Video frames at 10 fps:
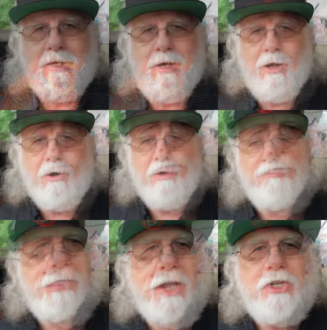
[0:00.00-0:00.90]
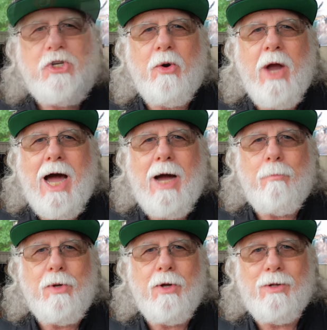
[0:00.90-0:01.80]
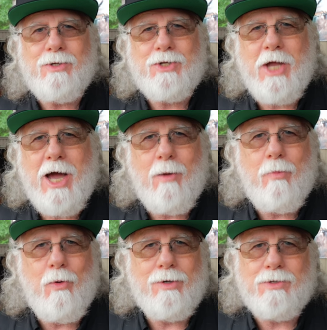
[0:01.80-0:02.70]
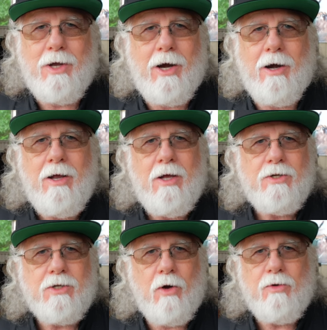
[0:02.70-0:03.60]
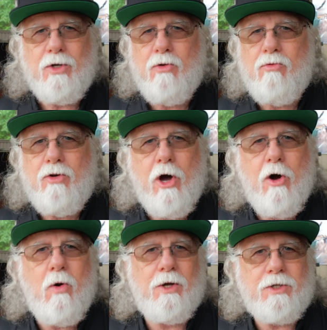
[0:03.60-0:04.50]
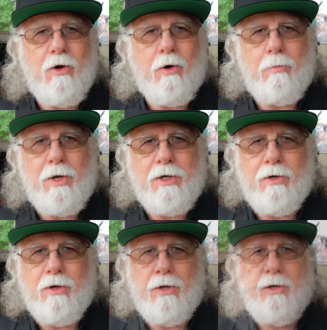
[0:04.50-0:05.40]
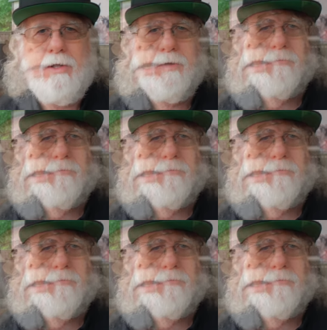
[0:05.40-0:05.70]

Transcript: in color. That's your eye appeal and style points there, so you know it's going to be good.